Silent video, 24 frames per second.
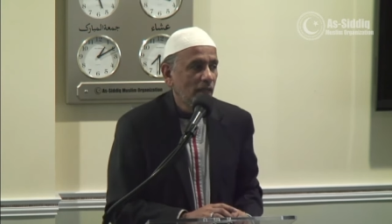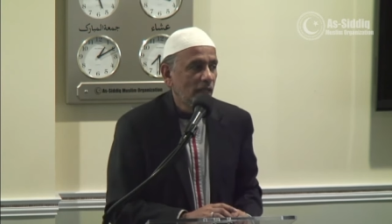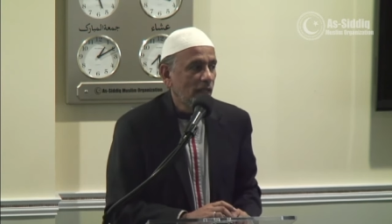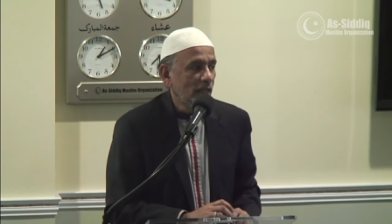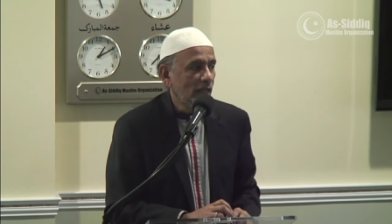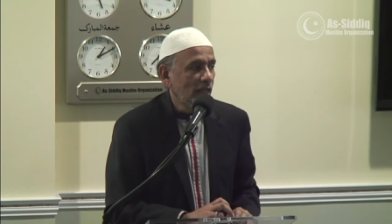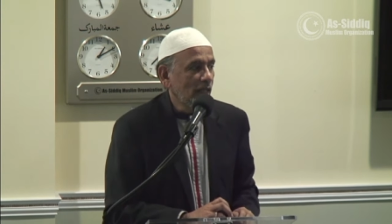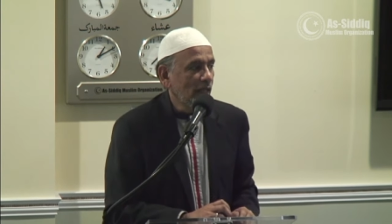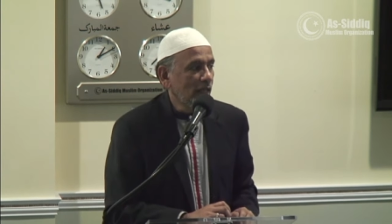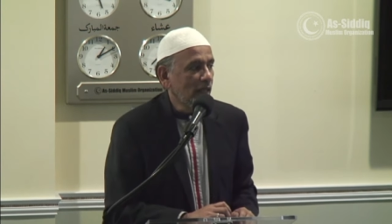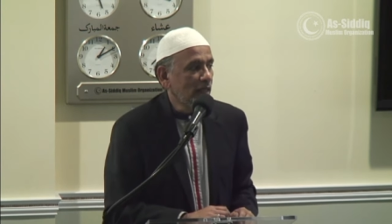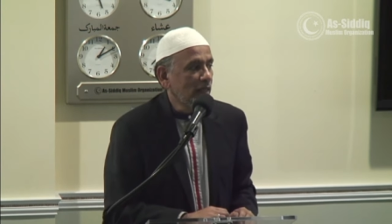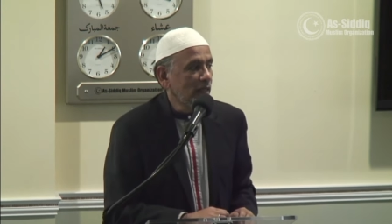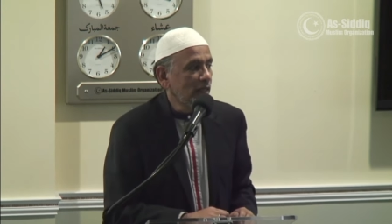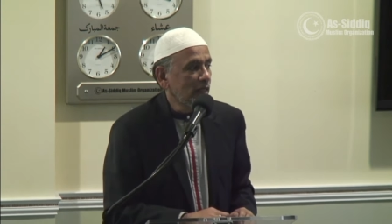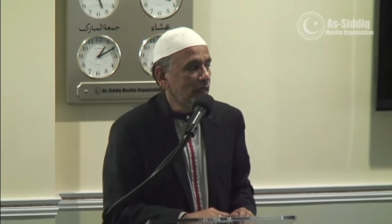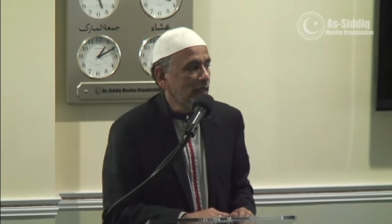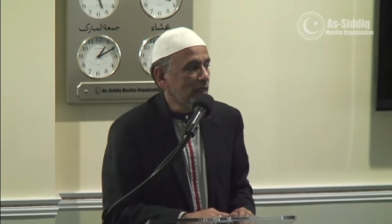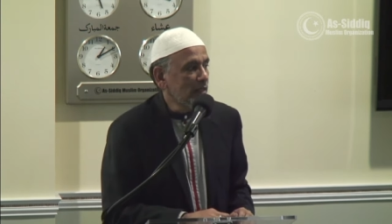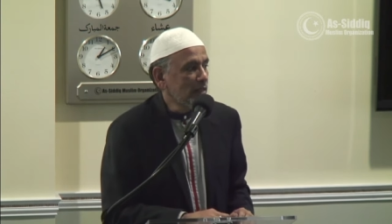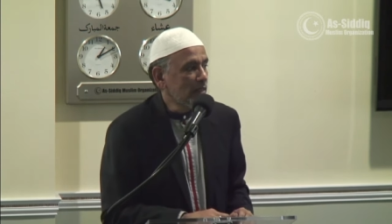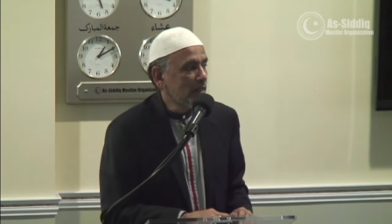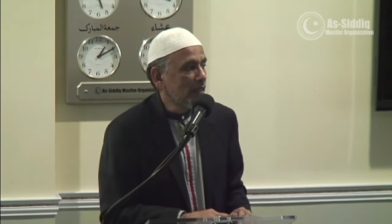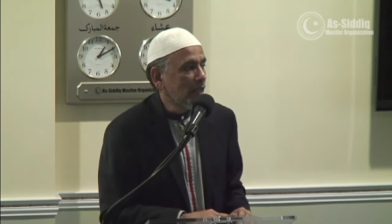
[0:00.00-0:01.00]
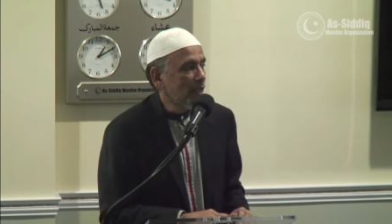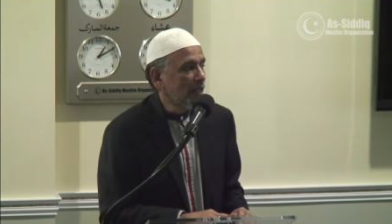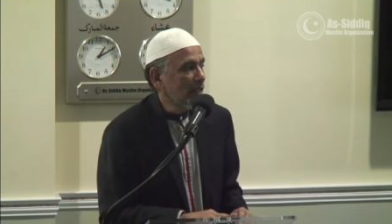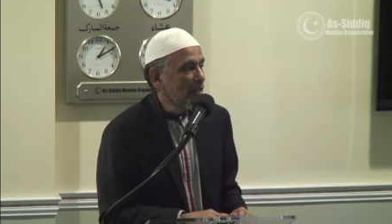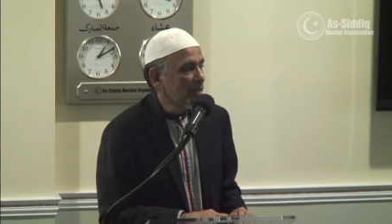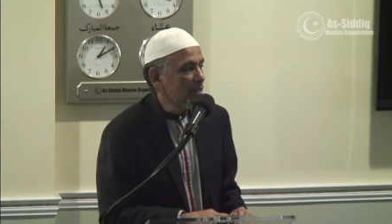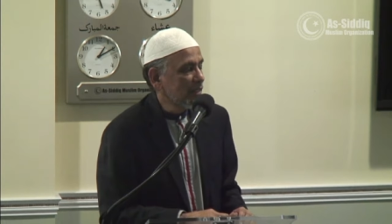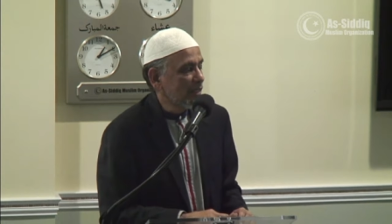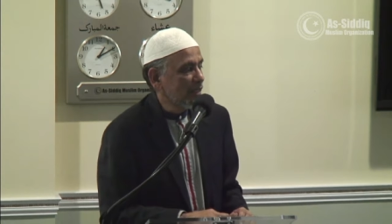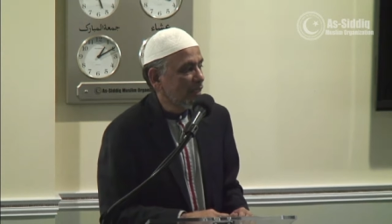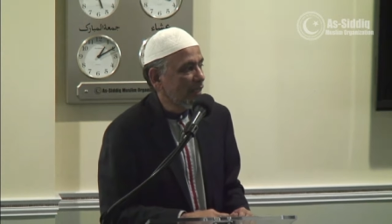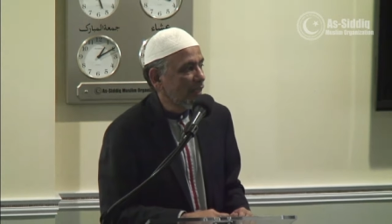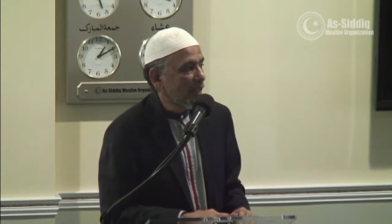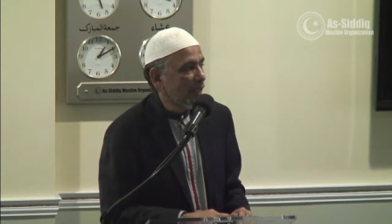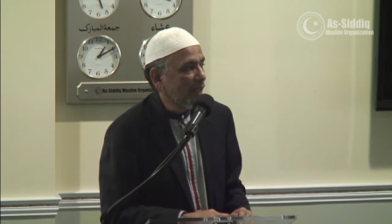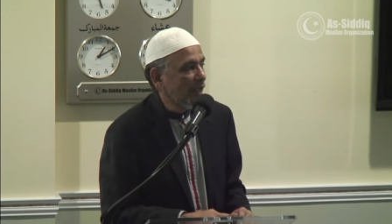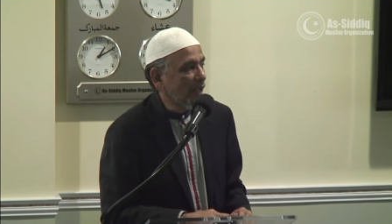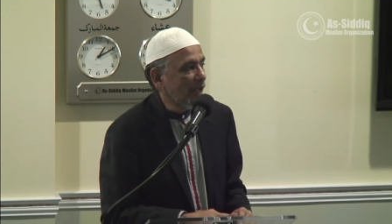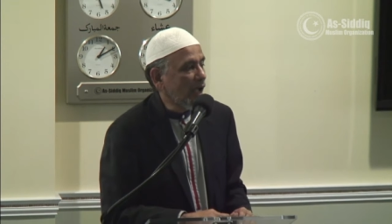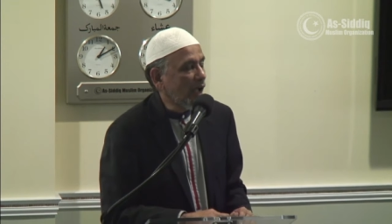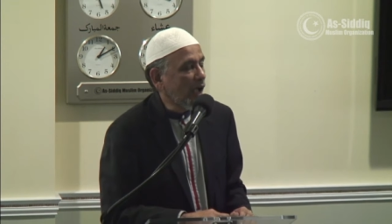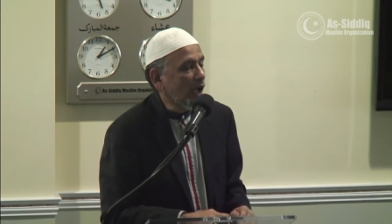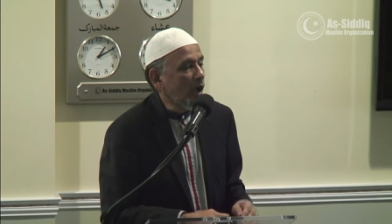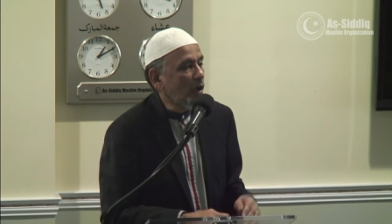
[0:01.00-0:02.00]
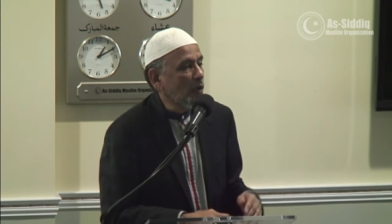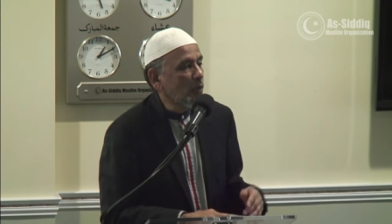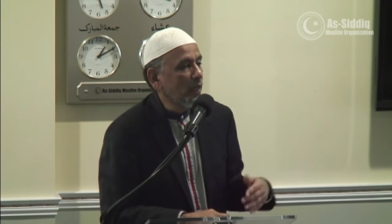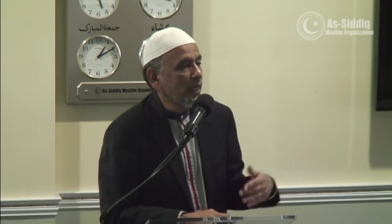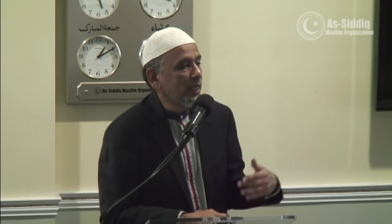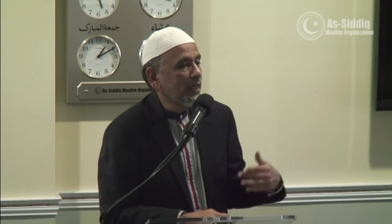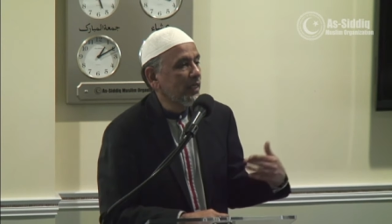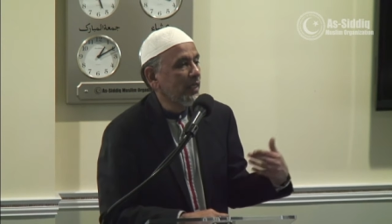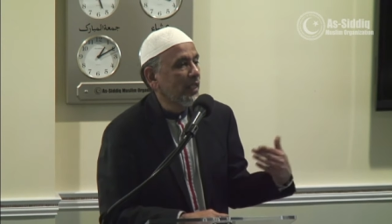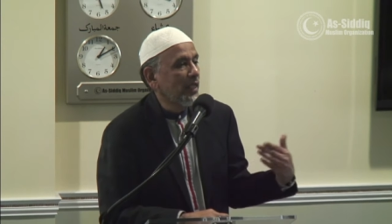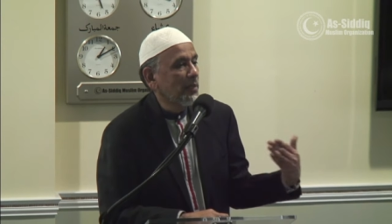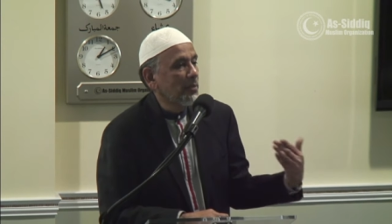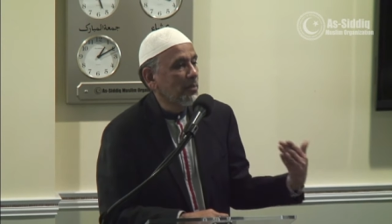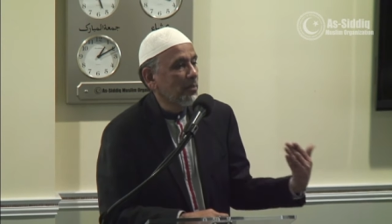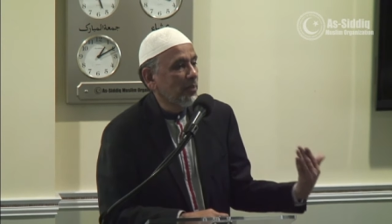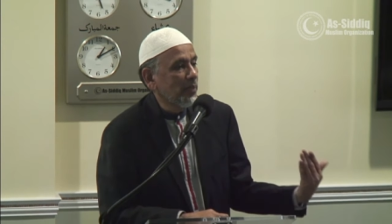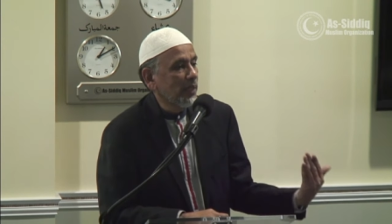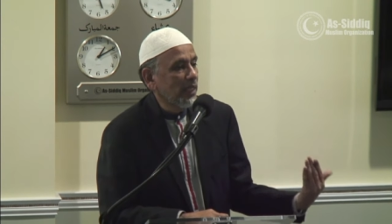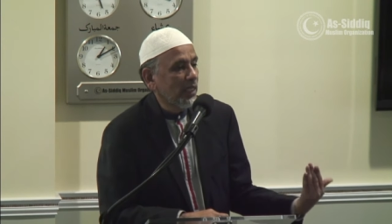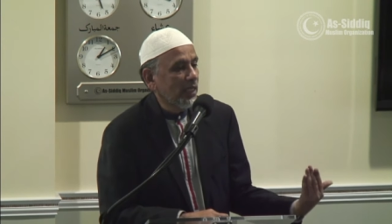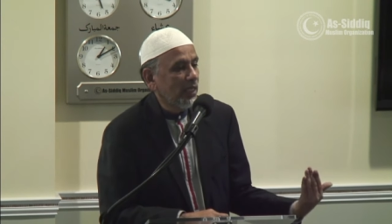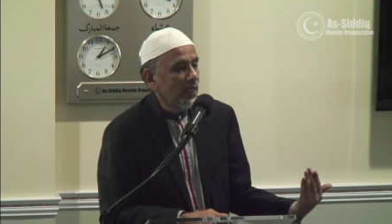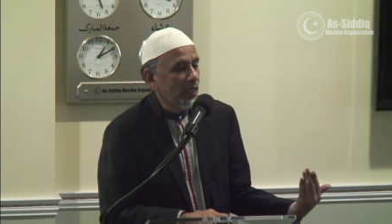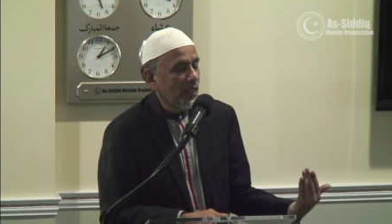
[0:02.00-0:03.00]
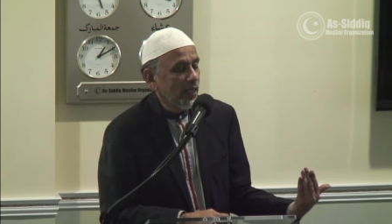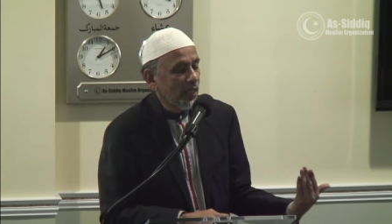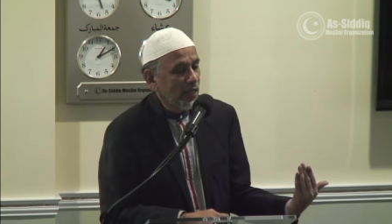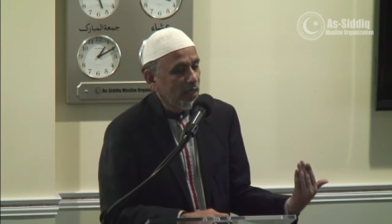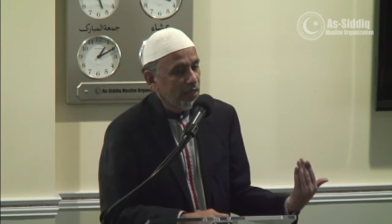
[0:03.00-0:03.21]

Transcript: and he says how it can be